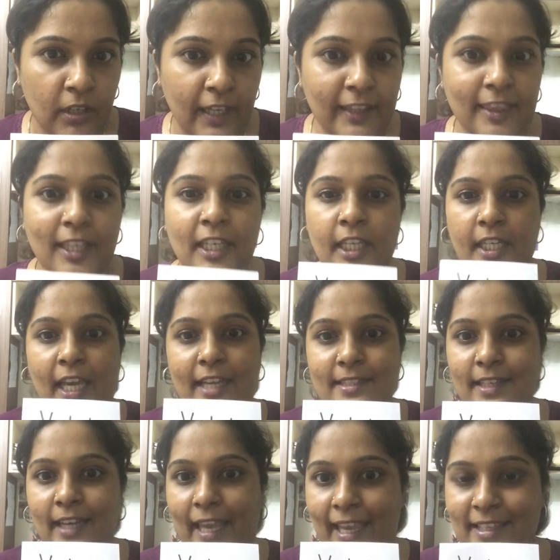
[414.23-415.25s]
I think it
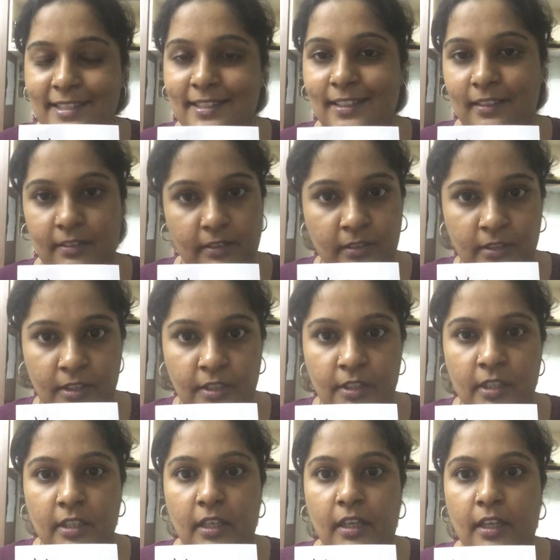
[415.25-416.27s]
has an S here,
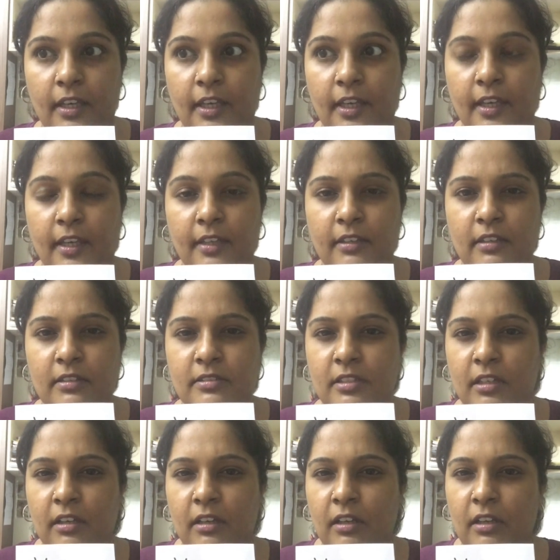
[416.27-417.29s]
and
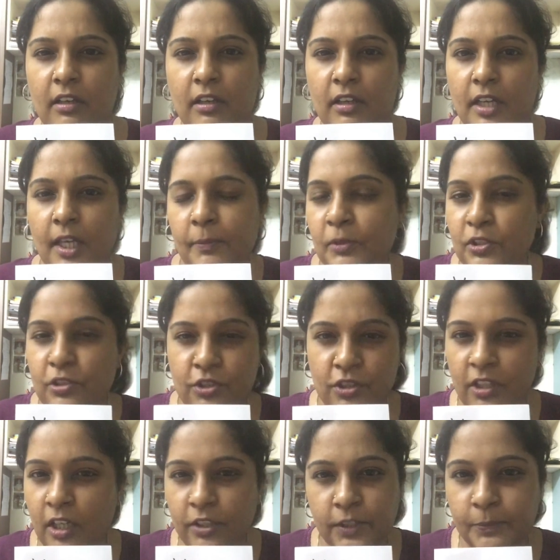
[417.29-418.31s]
I'm not
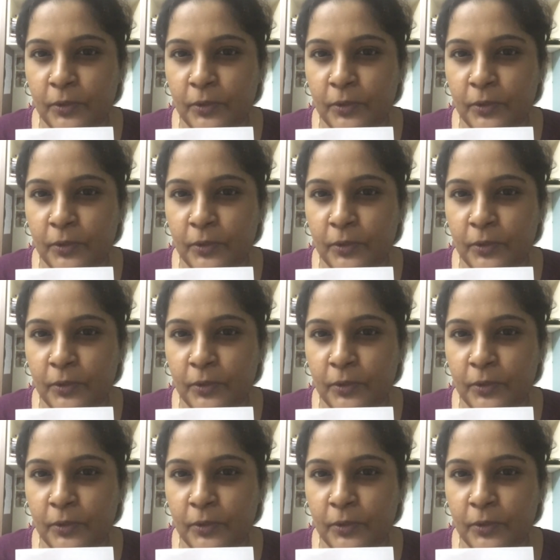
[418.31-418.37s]
sure how to